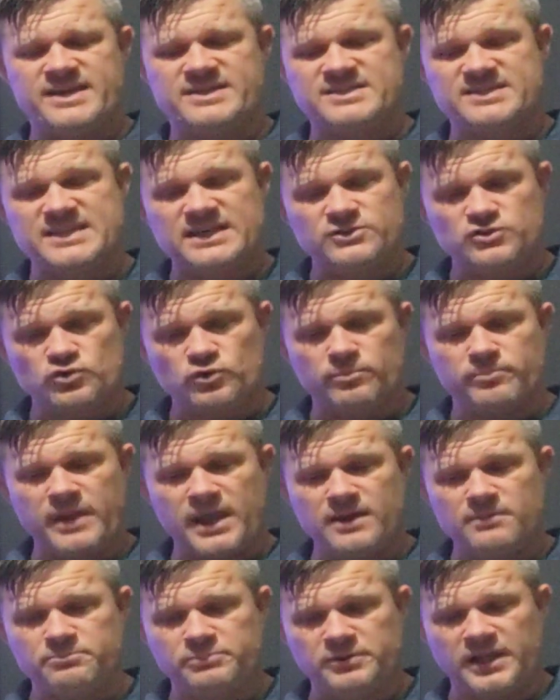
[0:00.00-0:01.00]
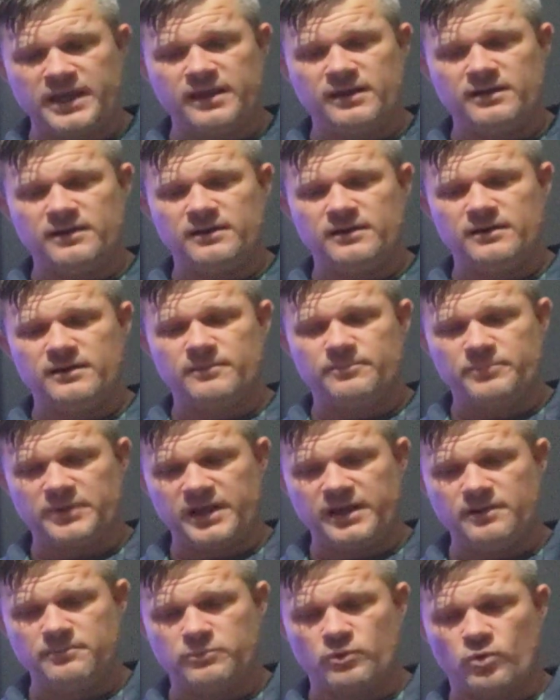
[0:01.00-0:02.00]
a central main
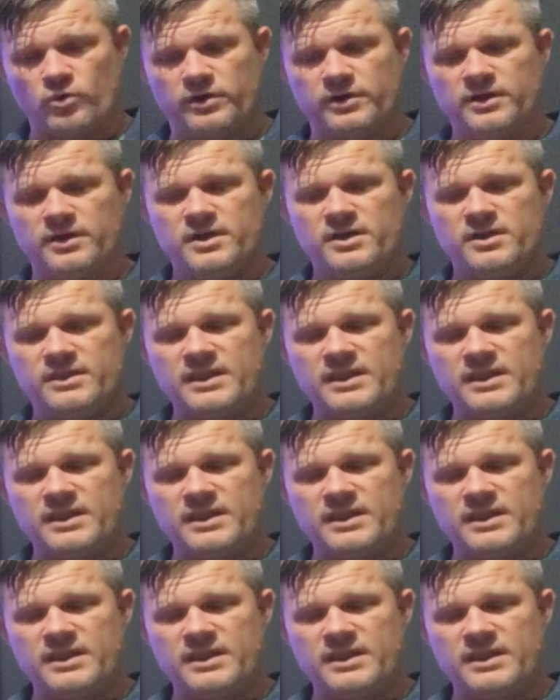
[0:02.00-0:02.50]
playing board